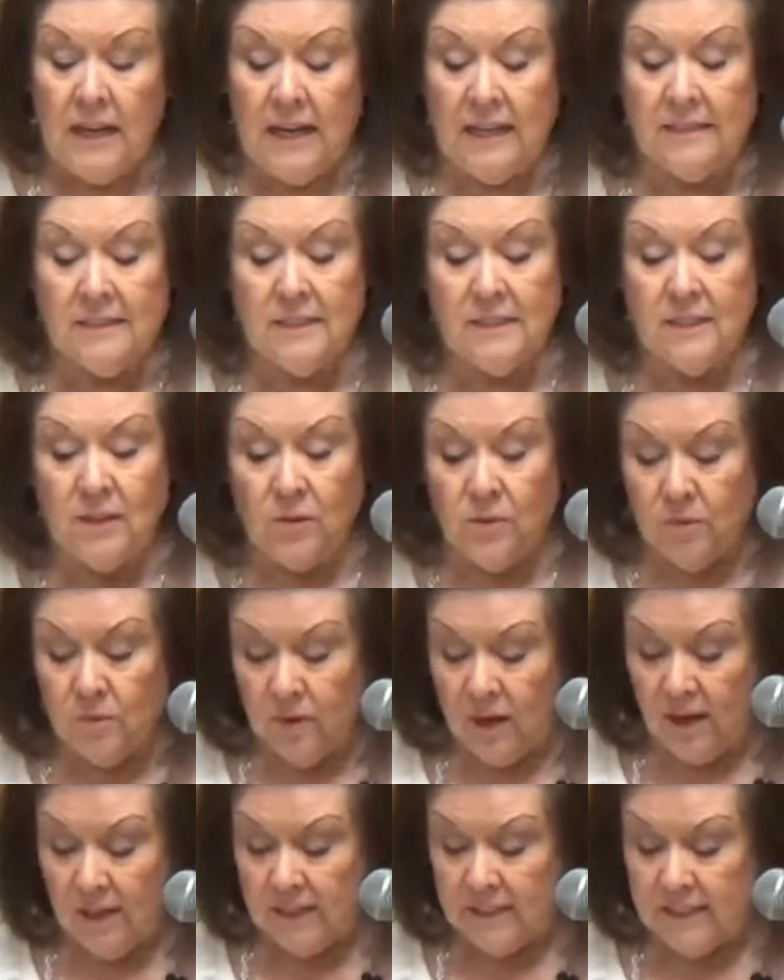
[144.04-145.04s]
And
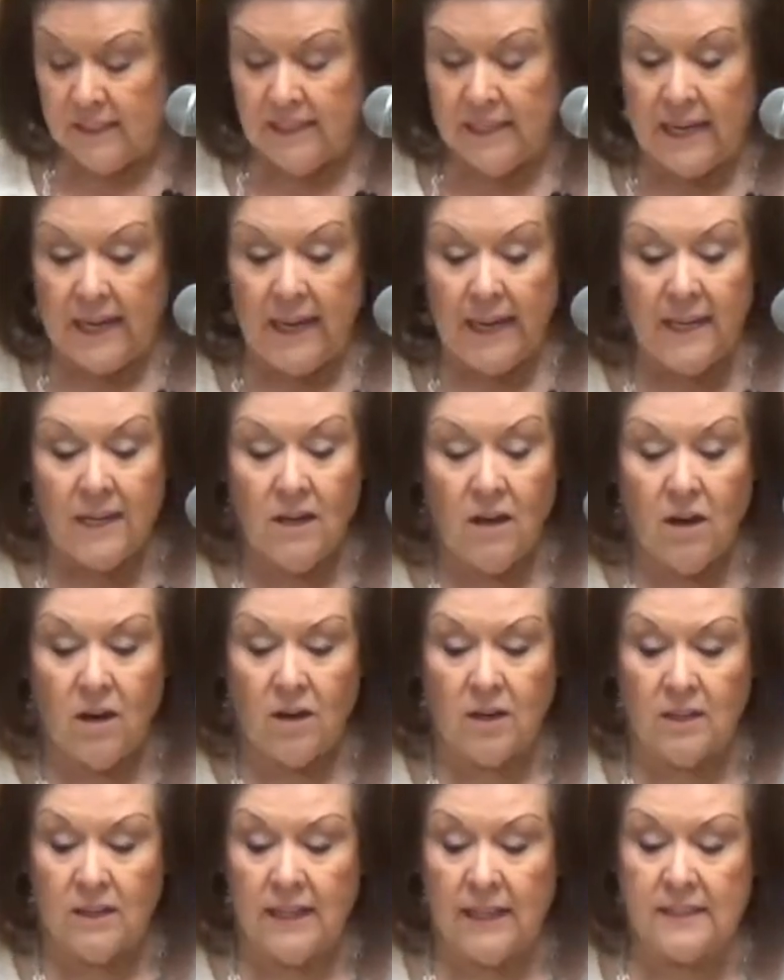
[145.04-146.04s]
so uh, today,
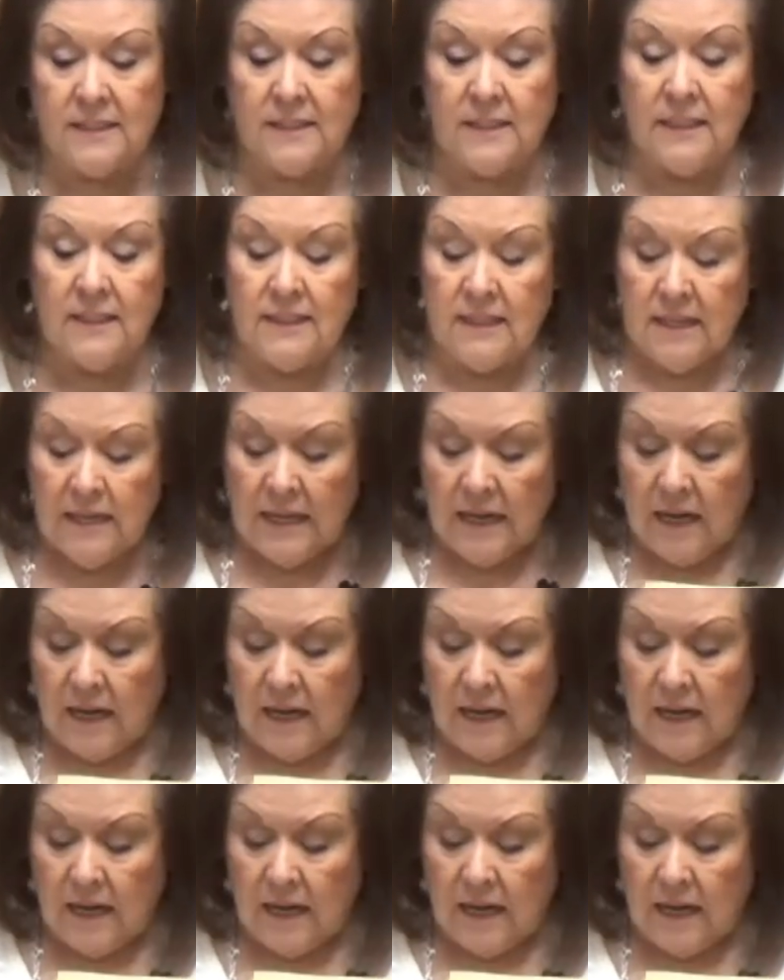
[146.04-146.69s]
our lesson,